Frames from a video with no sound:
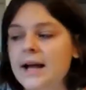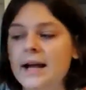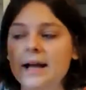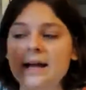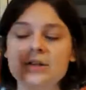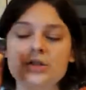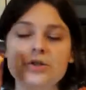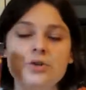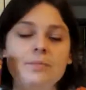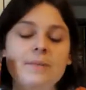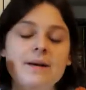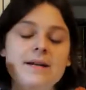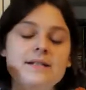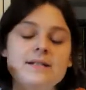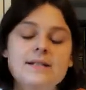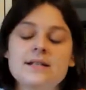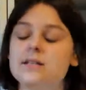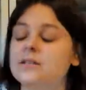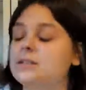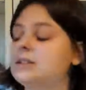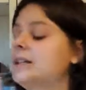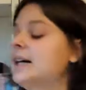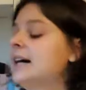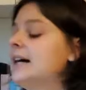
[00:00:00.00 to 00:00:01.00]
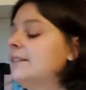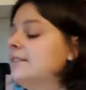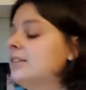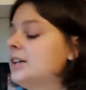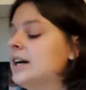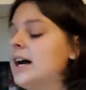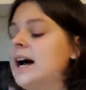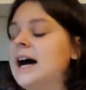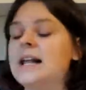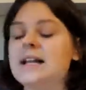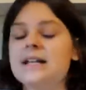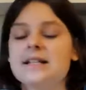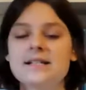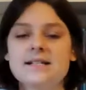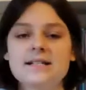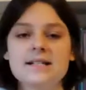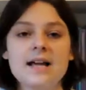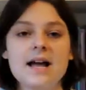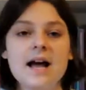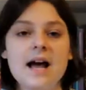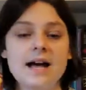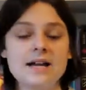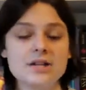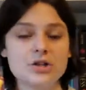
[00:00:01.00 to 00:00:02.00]
as you may see on the cover, Alice
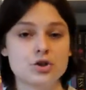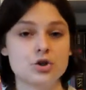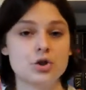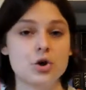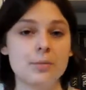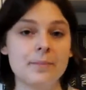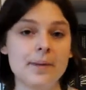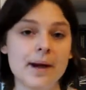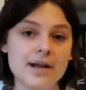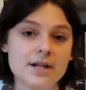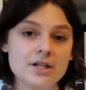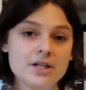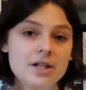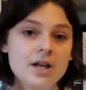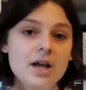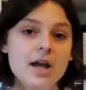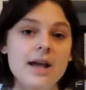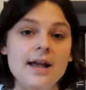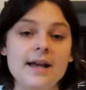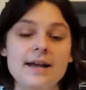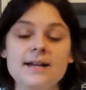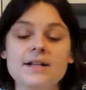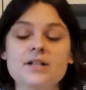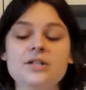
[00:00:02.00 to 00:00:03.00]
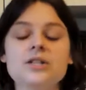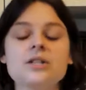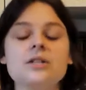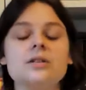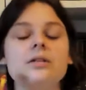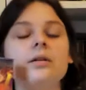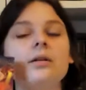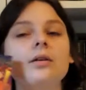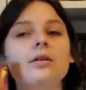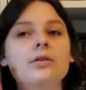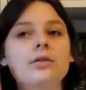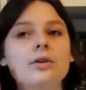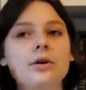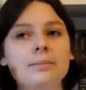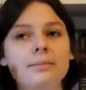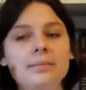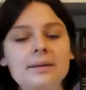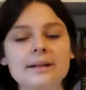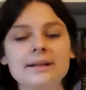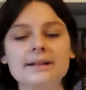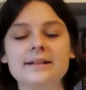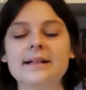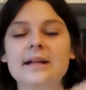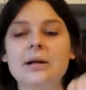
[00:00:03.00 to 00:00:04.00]
has no magic, is
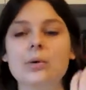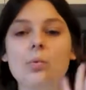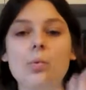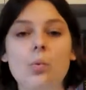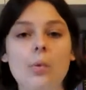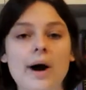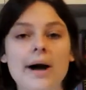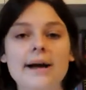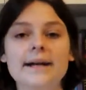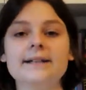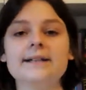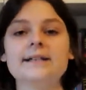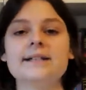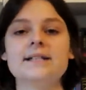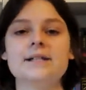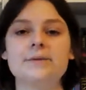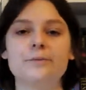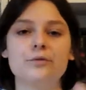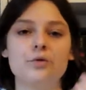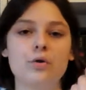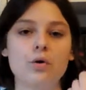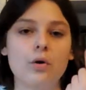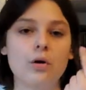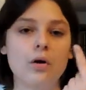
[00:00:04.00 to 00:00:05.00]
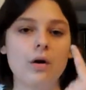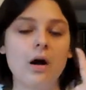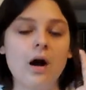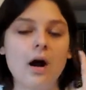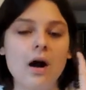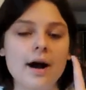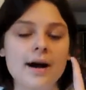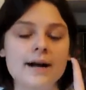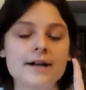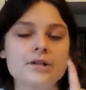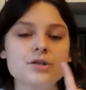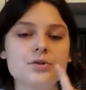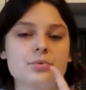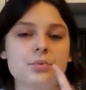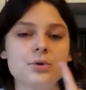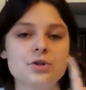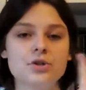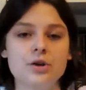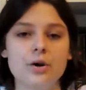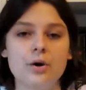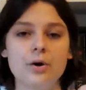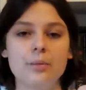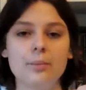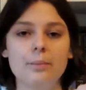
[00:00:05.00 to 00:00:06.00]
completely white except for her eyes,
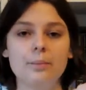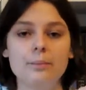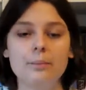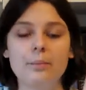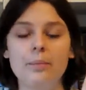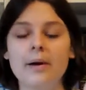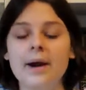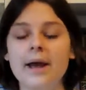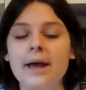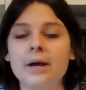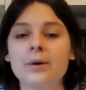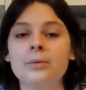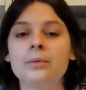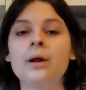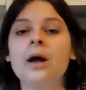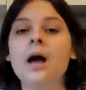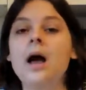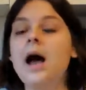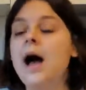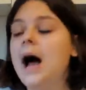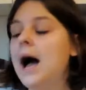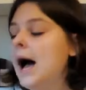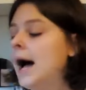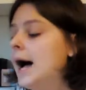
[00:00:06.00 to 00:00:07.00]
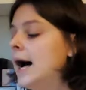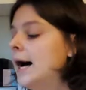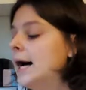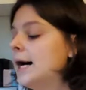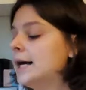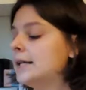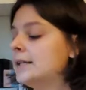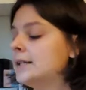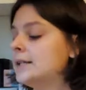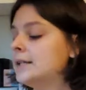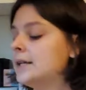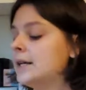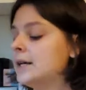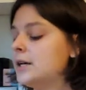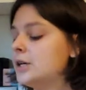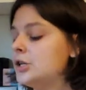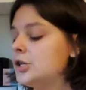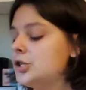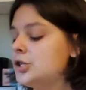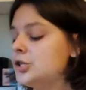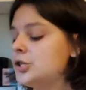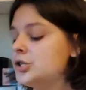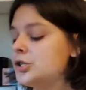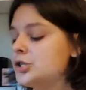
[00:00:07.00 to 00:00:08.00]
which are brown, and
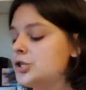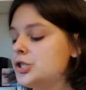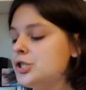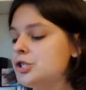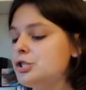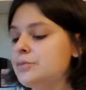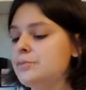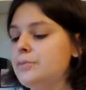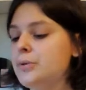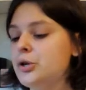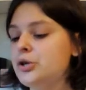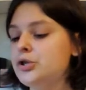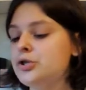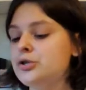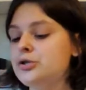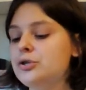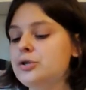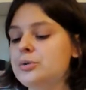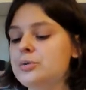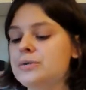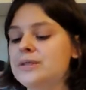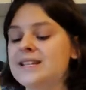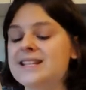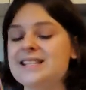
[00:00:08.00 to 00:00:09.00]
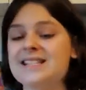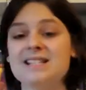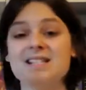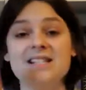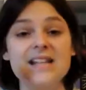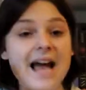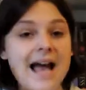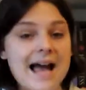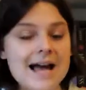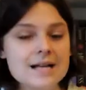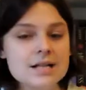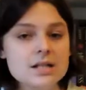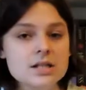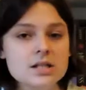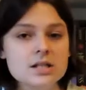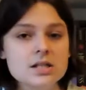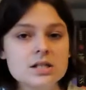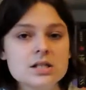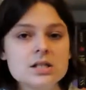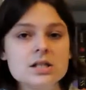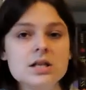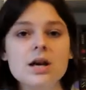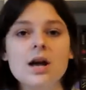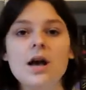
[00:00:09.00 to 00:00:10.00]
she's supposed to do this
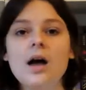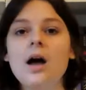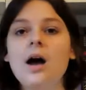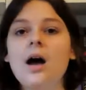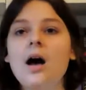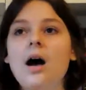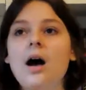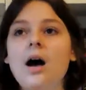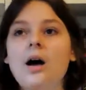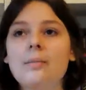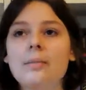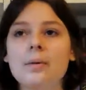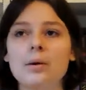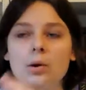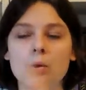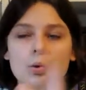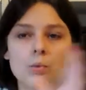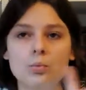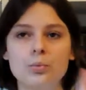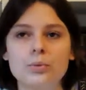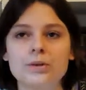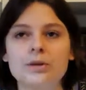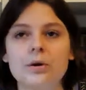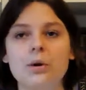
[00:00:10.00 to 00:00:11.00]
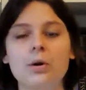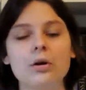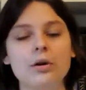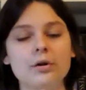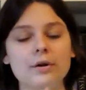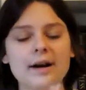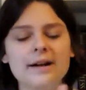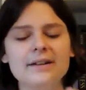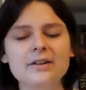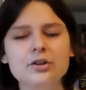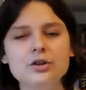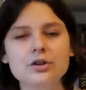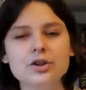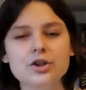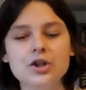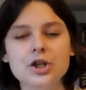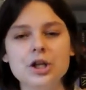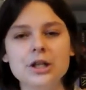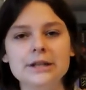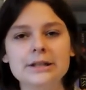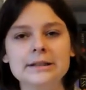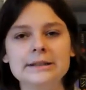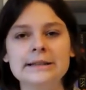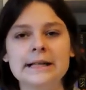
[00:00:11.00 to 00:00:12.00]
test along with all the other
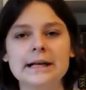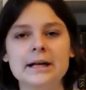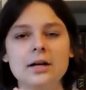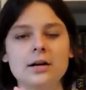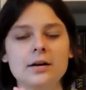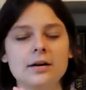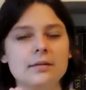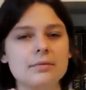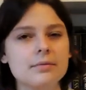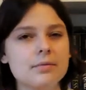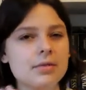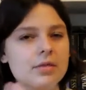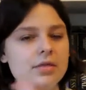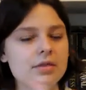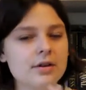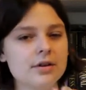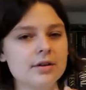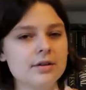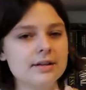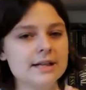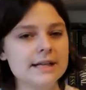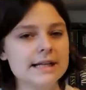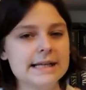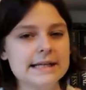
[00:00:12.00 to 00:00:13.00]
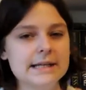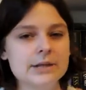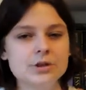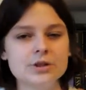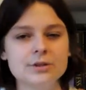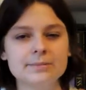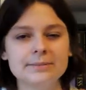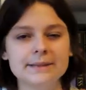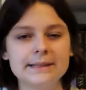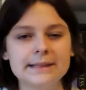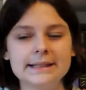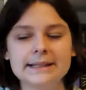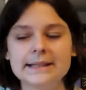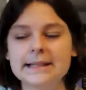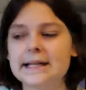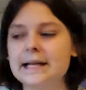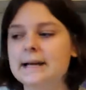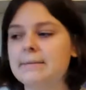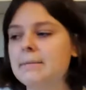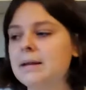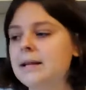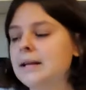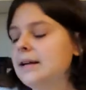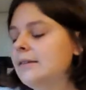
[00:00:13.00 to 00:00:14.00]
children that are 13 or something like that,
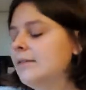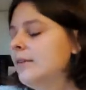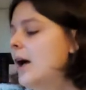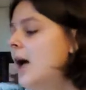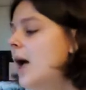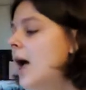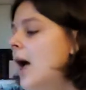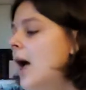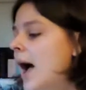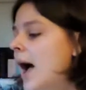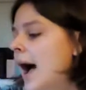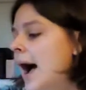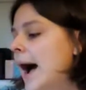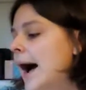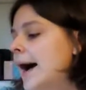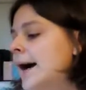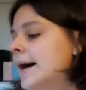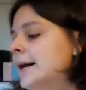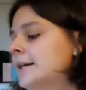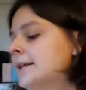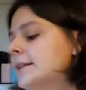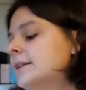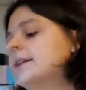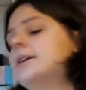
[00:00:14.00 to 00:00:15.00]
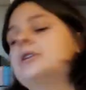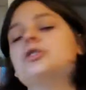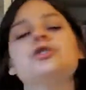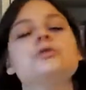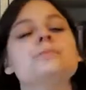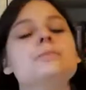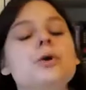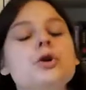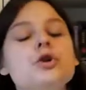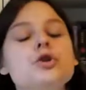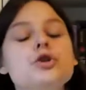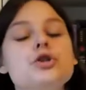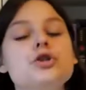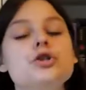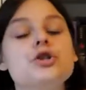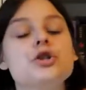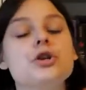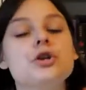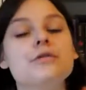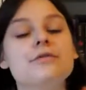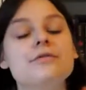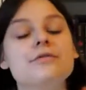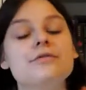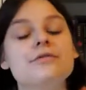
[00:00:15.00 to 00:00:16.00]
I believe, and they're supposed to
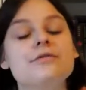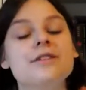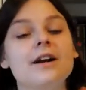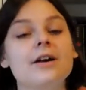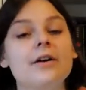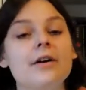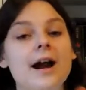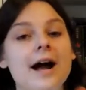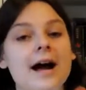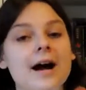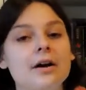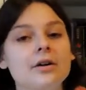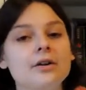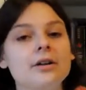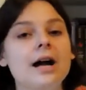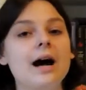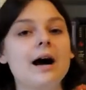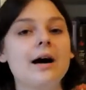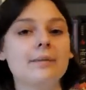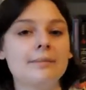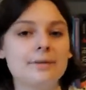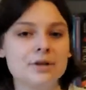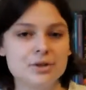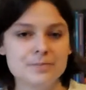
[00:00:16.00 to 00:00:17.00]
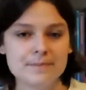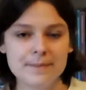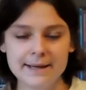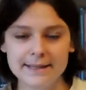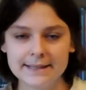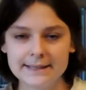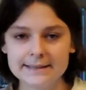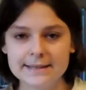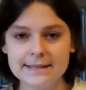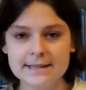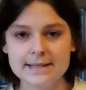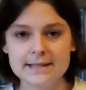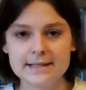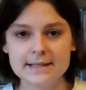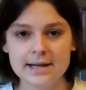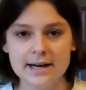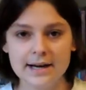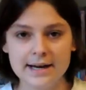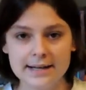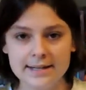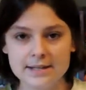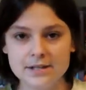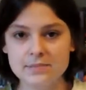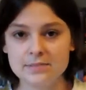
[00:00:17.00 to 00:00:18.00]
figure out how much magic these
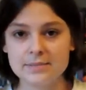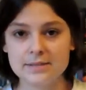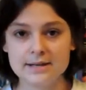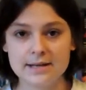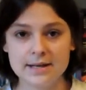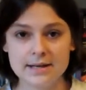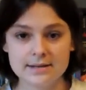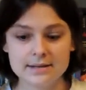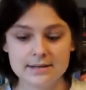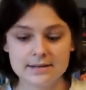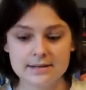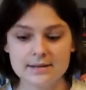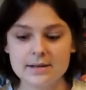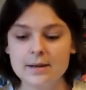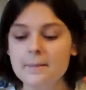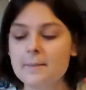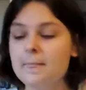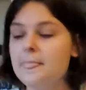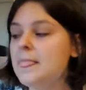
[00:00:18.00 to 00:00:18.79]
kids possesses.